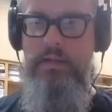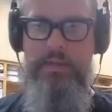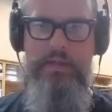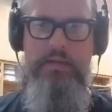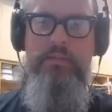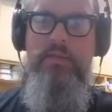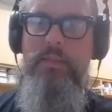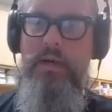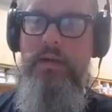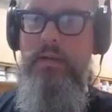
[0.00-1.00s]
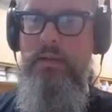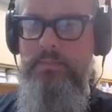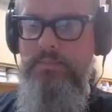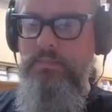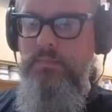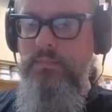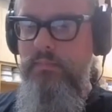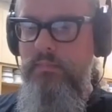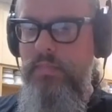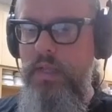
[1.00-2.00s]
to make them smile
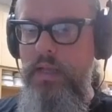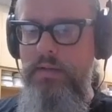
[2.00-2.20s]
and